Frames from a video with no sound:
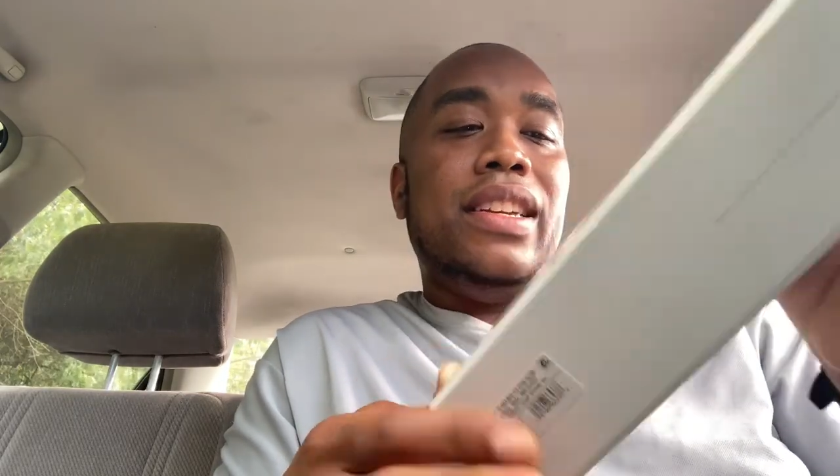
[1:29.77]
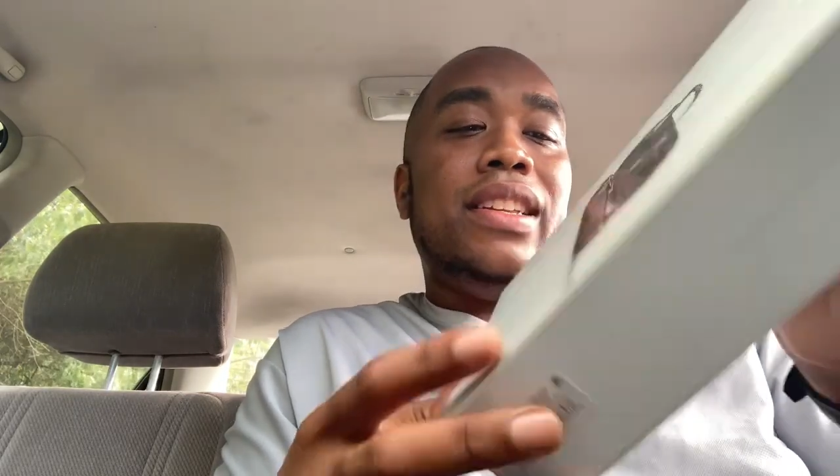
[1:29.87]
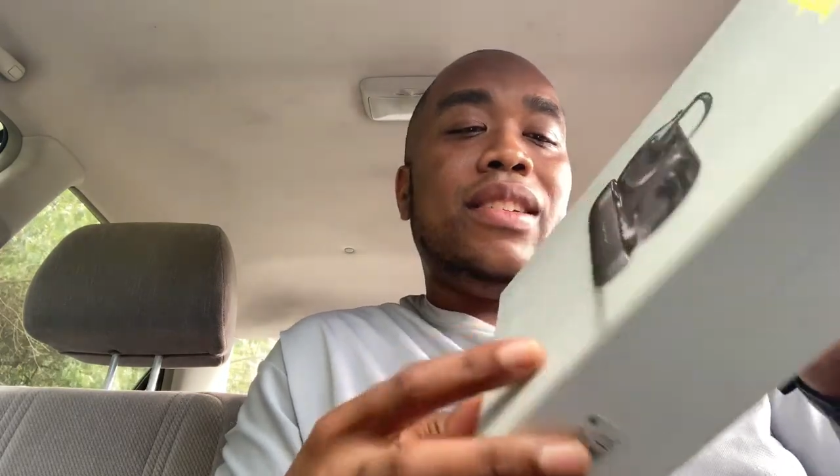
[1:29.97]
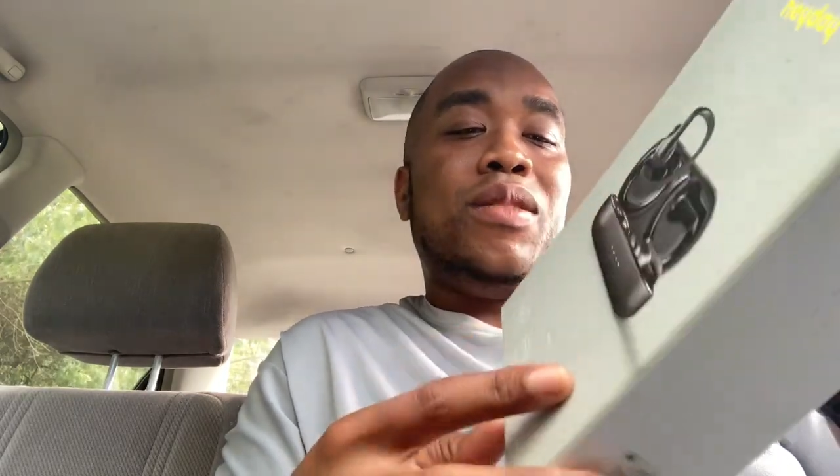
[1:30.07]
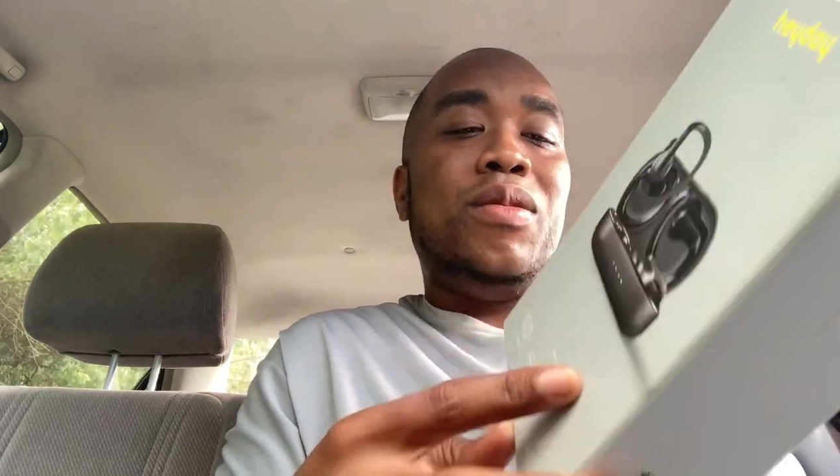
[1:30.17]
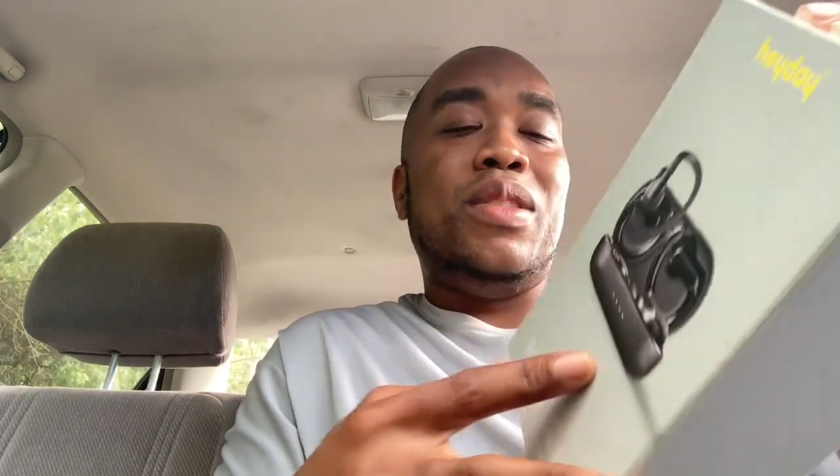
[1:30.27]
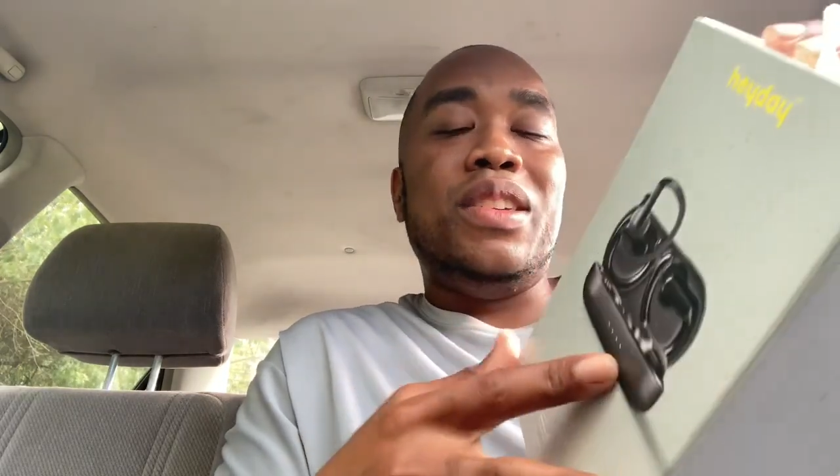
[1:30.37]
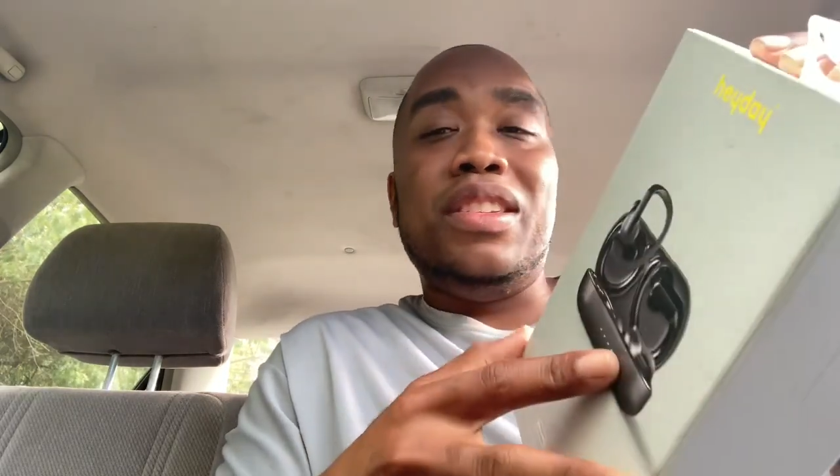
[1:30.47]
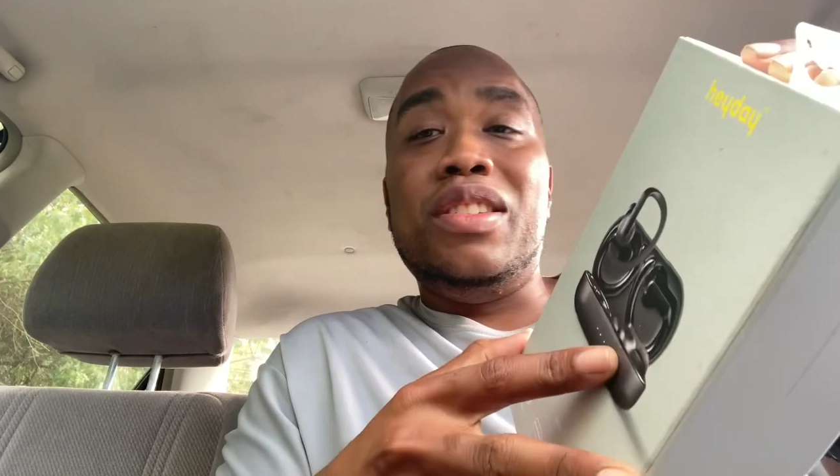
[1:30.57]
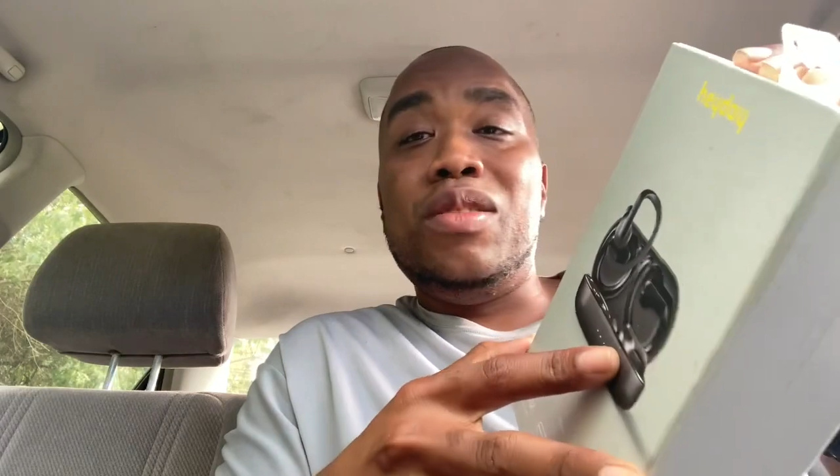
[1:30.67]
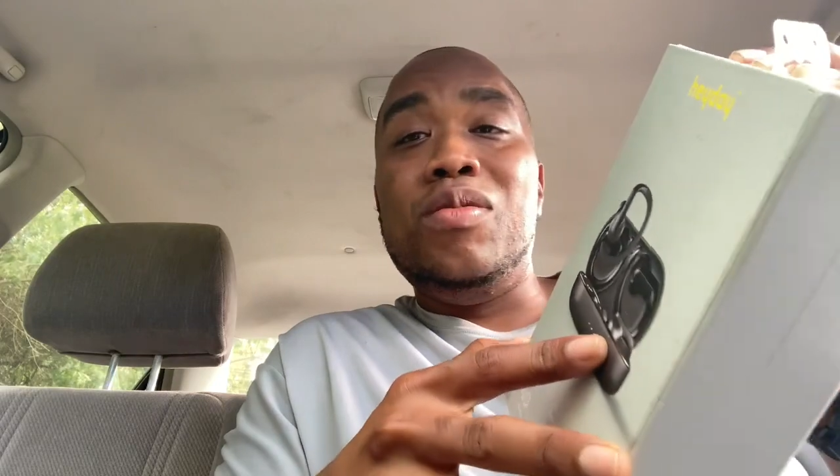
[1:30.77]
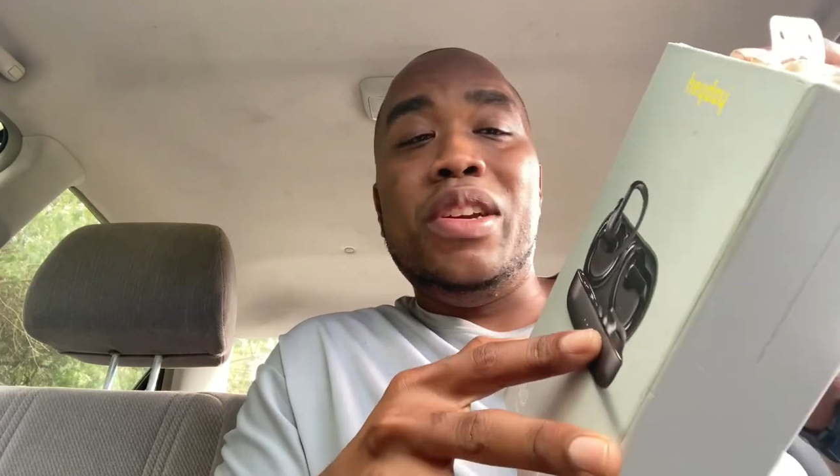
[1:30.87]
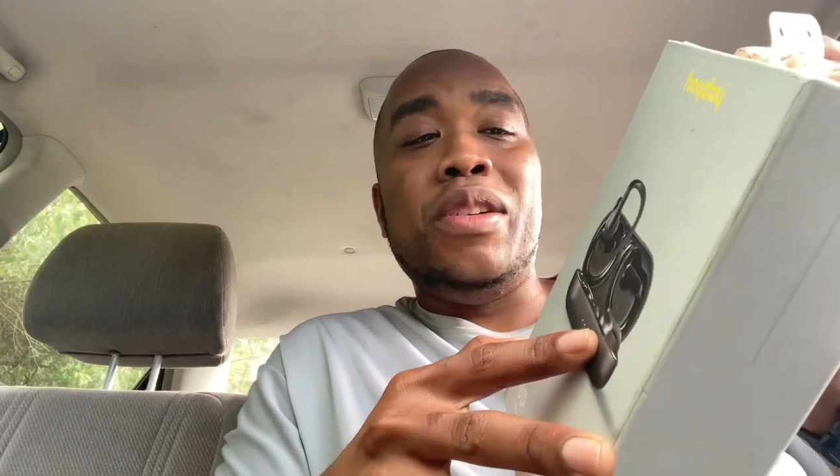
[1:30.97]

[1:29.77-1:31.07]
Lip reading: And of course, 2